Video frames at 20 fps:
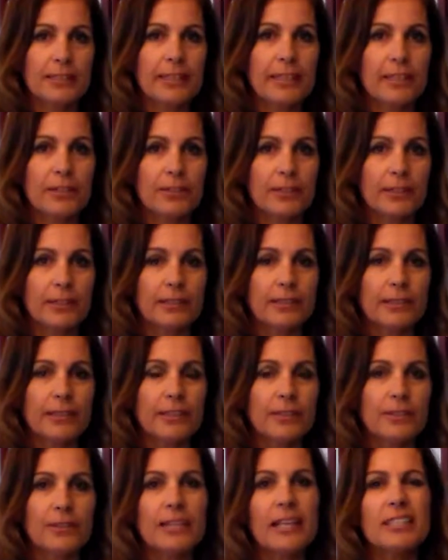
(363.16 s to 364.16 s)
and caring,
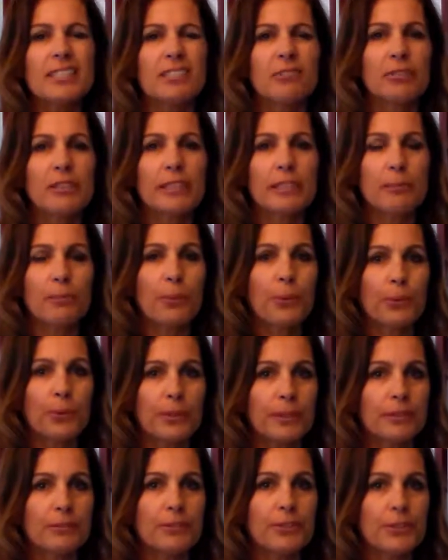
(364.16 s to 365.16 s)
and that's really
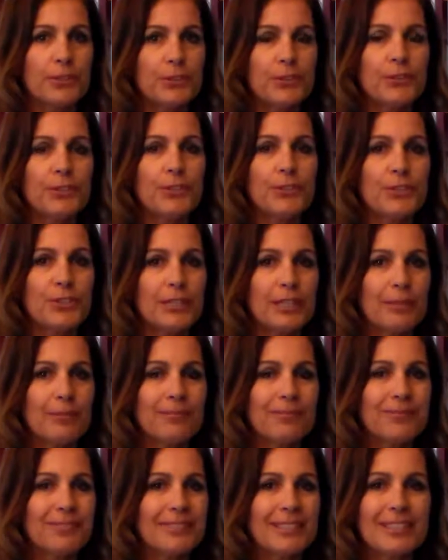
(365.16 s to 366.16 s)
important when you're doing your
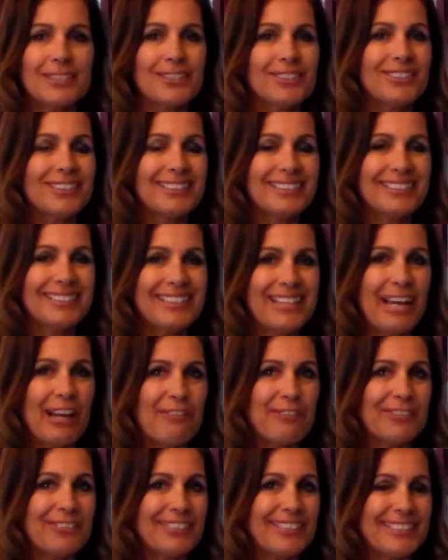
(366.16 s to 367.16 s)
job. That's all.
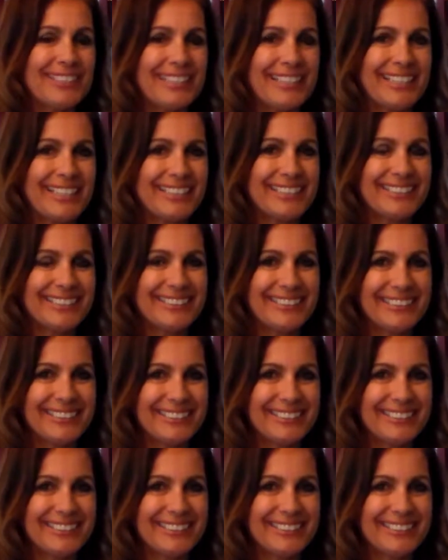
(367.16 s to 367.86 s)
Have a great day.